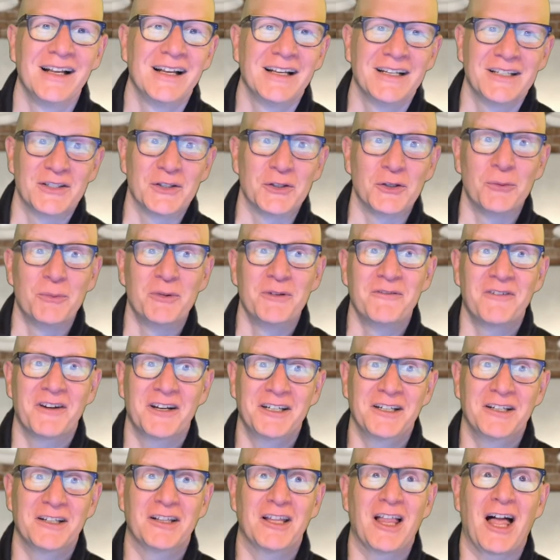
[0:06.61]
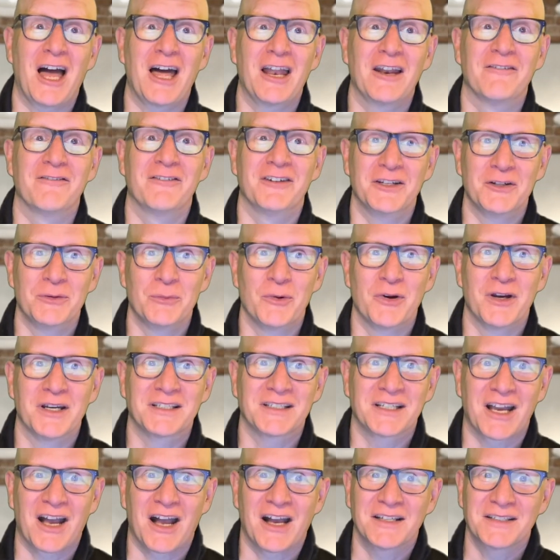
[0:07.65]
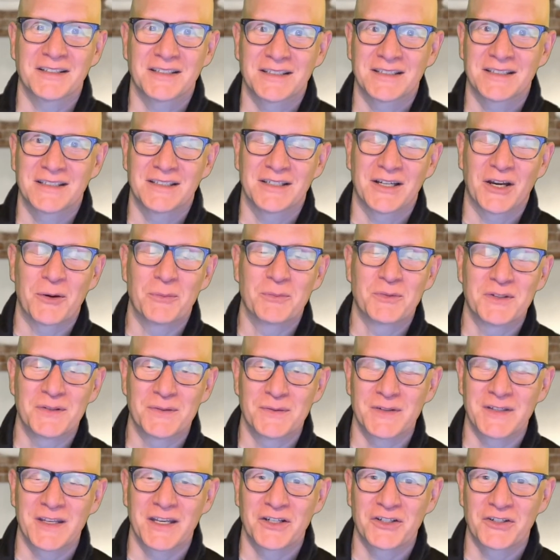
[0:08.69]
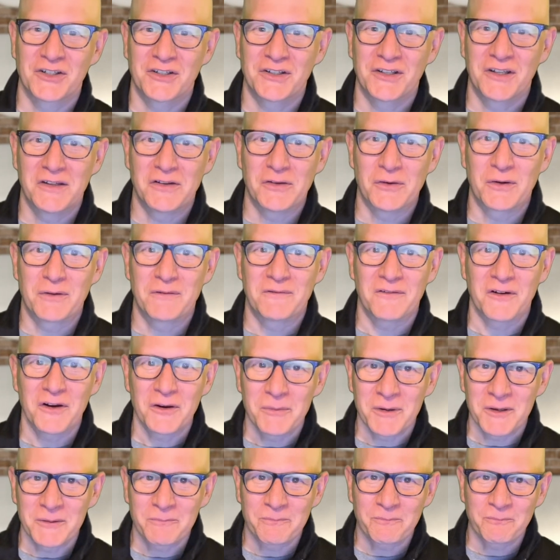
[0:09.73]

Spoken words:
So you've been finding a lot of AWS cost optimization in your environment.